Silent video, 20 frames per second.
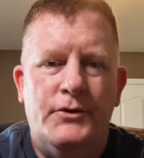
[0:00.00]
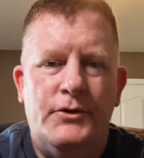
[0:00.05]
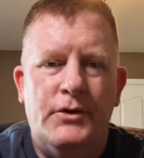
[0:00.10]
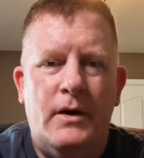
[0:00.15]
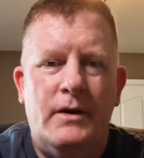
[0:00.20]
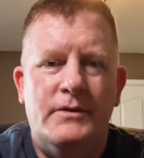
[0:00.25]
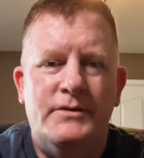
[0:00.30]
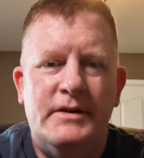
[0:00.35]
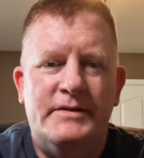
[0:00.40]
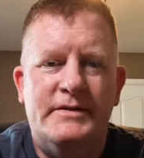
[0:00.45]

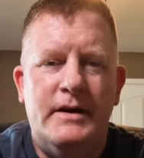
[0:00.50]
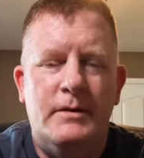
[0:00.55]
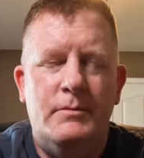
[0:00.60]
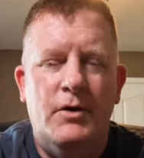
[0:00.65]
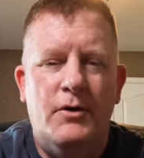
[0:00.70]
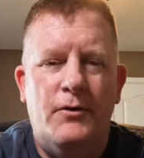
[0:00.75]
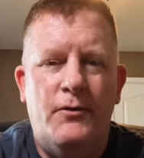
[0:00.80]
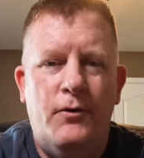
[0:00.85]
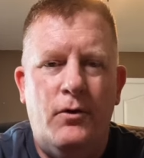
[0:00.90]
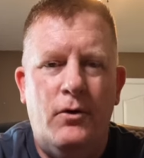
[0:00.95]
So as I said
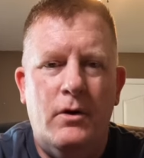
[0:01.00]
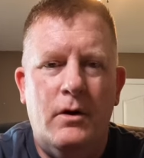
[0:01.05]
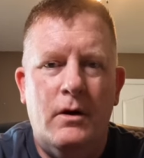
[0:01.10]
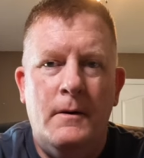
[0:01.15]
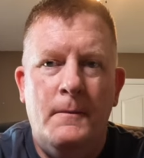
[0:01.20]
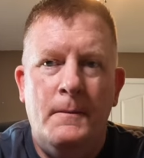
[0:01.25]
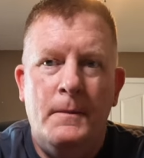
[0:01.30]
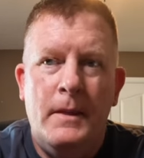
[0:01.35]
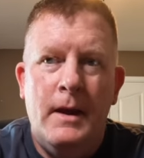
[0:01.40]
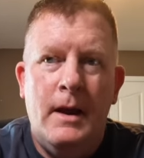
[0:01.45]

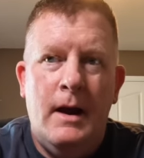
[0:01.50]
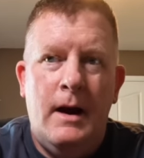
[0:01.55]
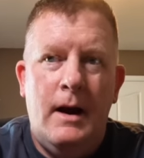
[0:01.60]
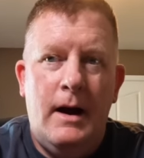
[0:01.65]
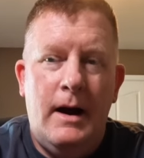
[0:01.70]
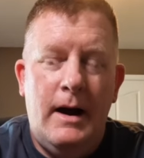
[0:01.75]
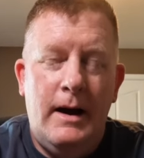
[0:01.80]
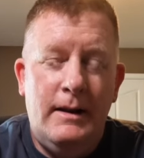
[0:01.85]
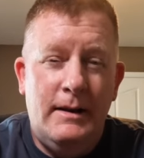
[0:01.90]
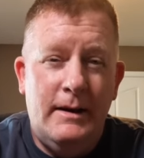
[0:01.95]
before,
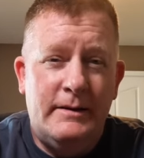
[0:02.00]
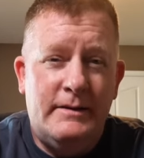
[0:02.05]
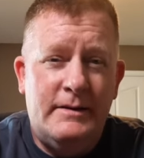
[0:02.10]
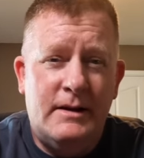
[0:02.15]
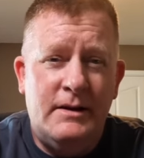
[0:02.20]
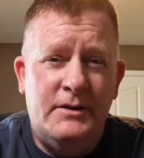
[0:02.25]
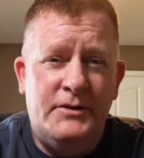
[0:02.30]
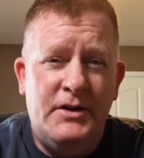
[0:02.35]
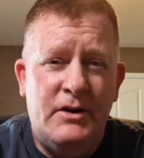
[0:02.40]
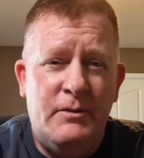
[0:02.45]
I like to
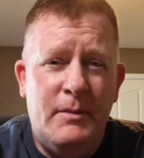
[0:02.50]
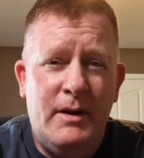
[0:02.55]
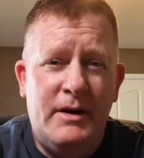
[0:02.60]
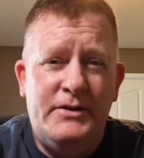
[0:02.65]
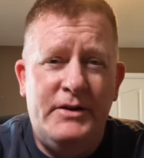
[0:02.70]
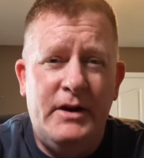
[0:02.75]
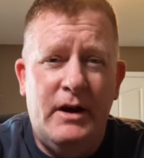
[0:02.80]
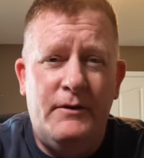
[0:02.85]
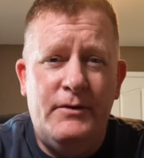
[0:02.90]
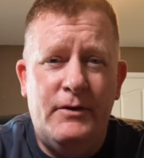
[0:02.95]
consider
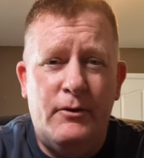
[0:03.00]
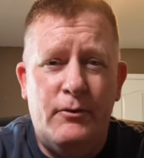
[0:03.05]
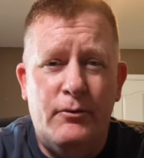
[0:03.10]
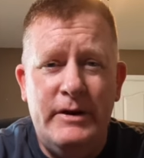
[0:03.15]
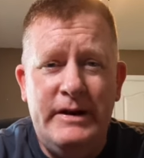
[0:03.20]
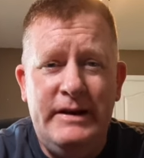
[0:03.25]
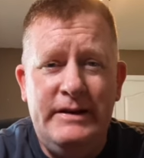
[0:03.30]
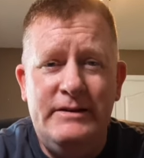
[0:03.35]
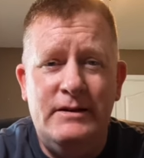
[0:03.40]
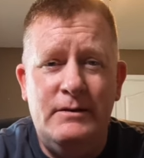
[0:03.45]
myself a
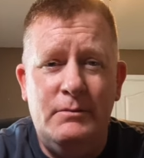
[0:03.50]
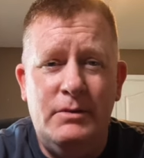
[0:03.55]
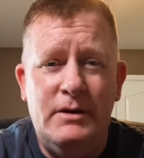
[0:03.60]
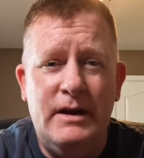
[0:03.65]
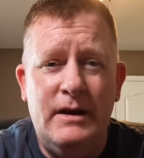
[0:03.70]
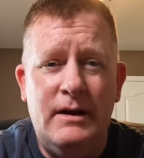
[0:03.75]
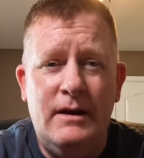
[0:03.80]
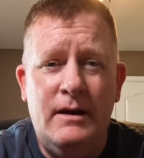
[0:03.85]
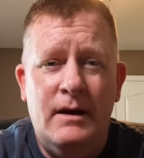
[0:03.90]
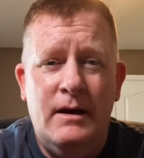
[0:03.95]

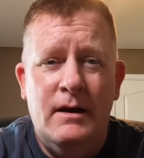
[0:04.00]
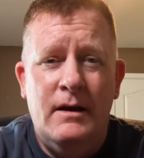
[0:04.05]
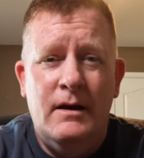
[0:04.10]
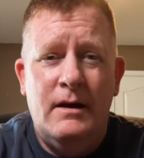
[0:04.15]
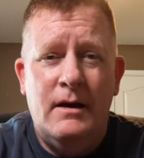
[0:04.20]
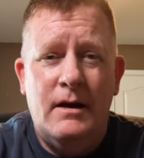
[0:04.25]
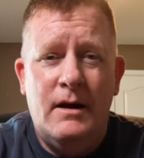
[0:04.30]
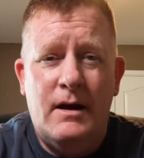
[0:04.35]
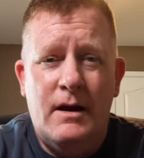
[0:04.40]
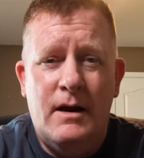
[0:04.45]
reasonably
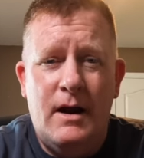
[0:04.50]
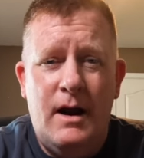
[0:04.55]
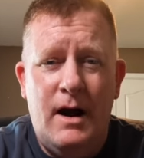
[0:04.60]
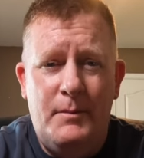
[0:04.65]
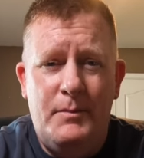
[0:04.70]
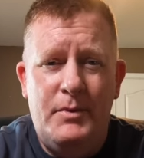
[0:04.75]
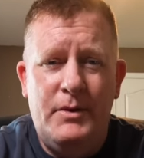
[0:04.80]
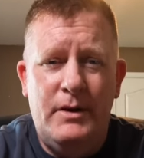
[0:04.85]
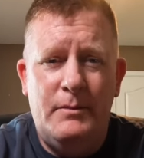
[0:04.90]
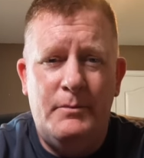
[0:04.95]

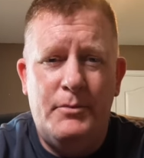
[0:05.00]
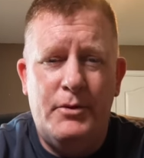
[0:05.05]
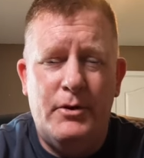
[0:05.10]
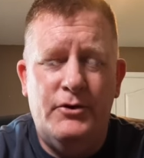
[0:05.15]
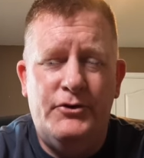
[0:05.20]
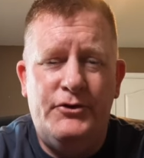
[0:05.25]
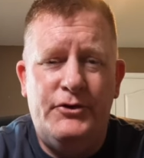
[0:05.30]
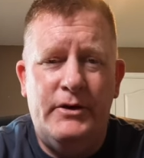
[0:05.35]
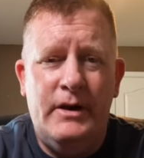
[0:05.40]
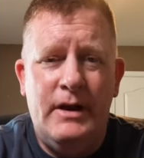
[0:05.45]
competent
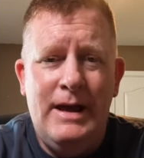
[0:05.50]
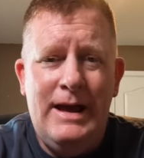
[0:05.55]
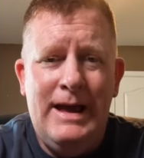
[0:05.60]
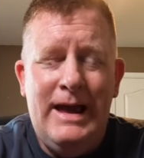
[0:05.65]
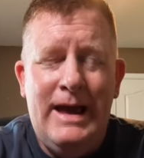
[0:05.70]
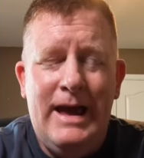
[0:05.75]
person.